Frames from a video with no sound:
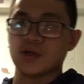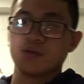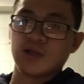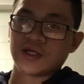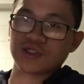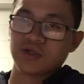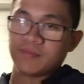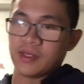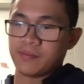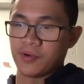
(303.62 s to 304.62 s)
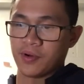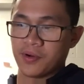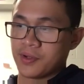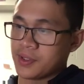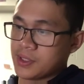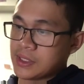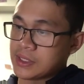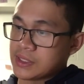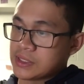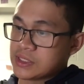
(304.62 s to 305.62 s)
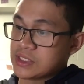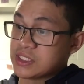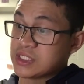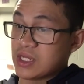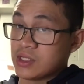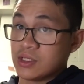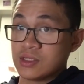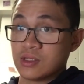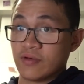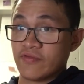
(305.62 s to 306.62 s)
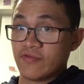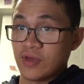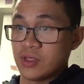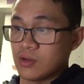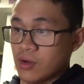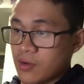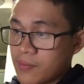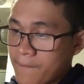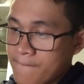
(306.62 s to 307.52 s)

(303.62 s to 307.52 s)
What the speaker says: on a blank sheet of paper, study the figure.